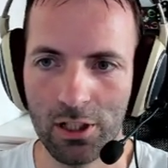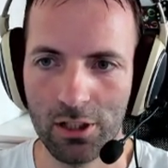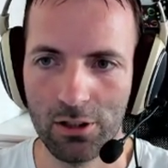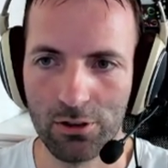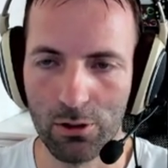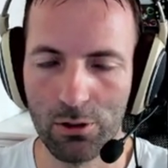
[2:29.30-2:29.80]

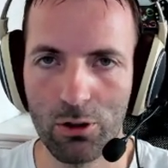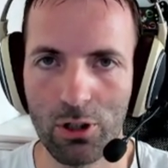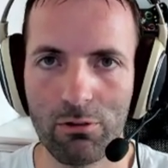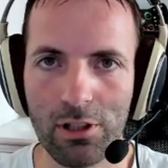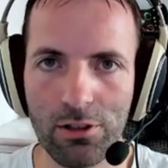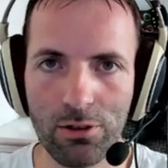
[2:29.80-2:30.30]
So you
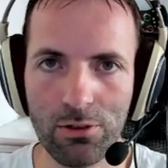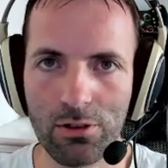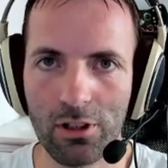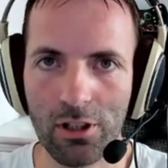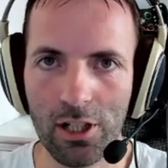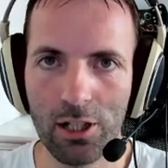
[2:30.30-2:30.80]
can reduce
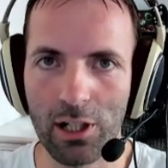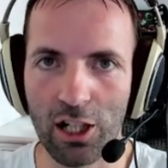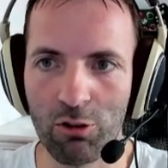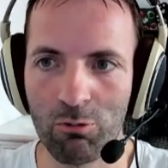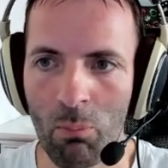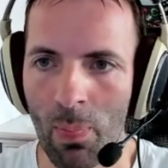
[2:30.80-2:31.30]
the
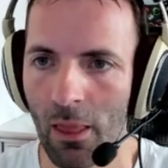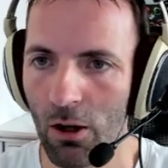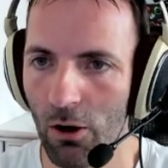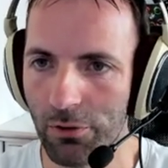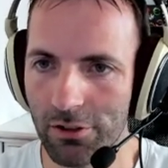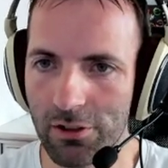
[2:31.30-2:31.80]
gearing
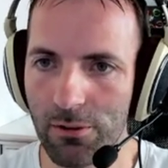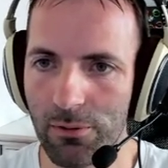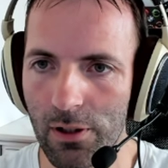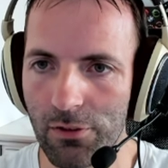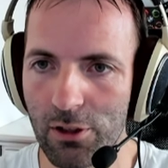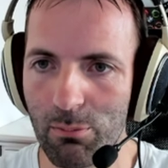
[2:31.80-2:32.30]
of the
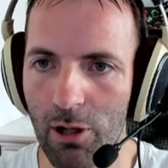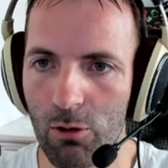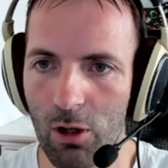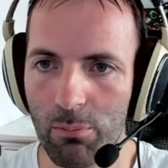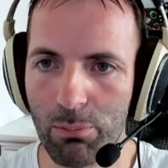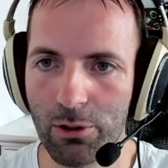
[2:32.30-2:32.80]
T50 by
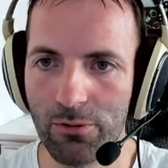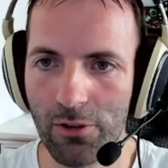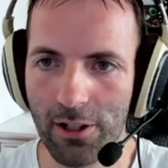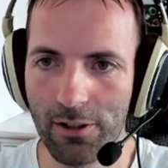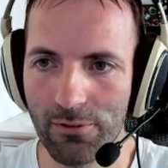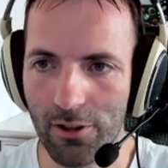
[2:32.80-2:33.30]

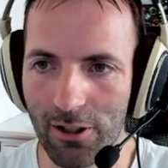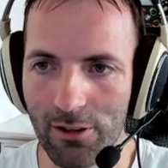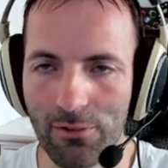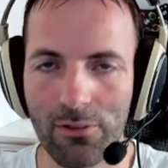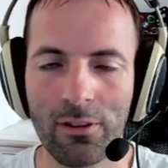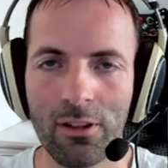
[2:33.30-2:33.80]

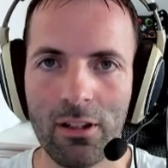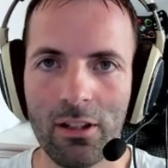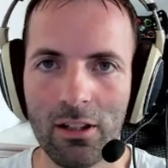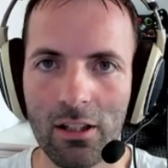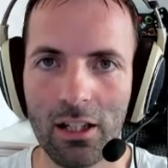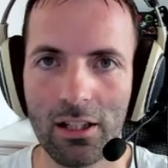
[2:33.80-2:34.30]
1.55
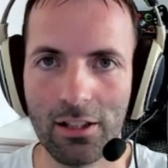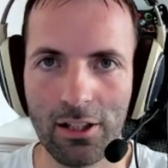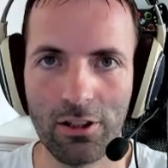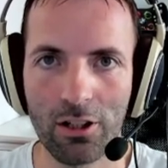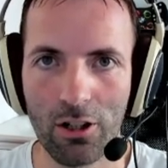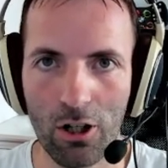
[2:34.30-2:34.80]
and then
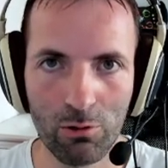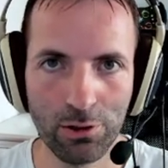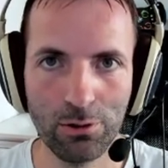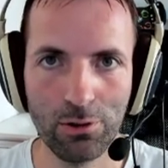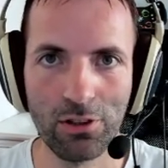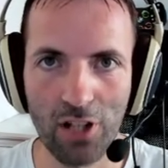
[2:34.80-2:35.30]
the car will
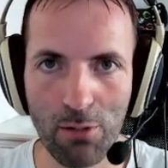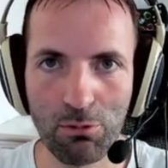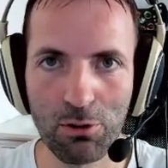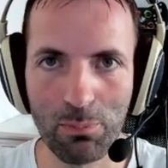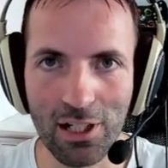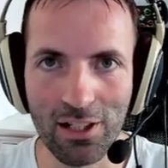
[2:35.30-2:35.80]
do the same
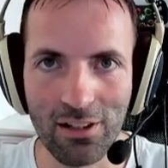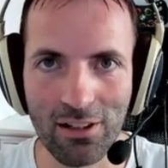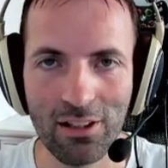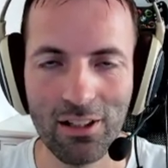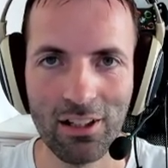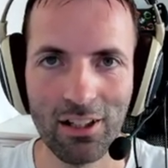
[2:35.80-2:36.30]
speed
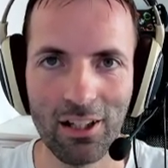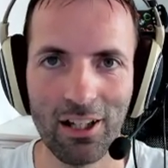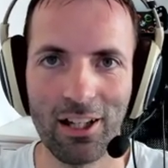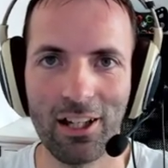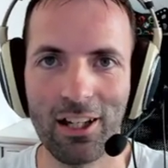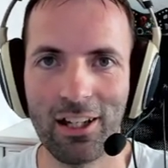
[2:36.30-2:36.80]

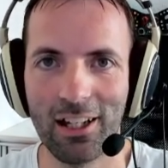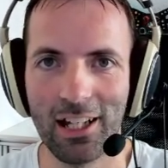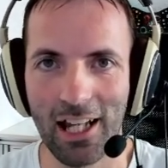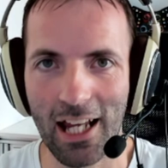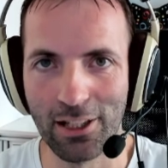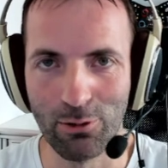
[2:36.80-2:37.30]
uh,
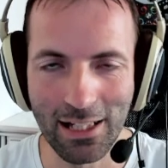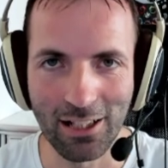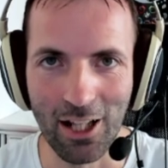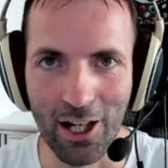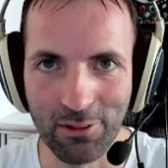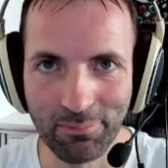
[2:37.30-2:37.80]
at the red
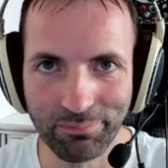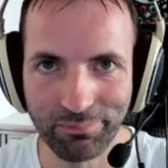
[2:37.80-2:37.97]
line,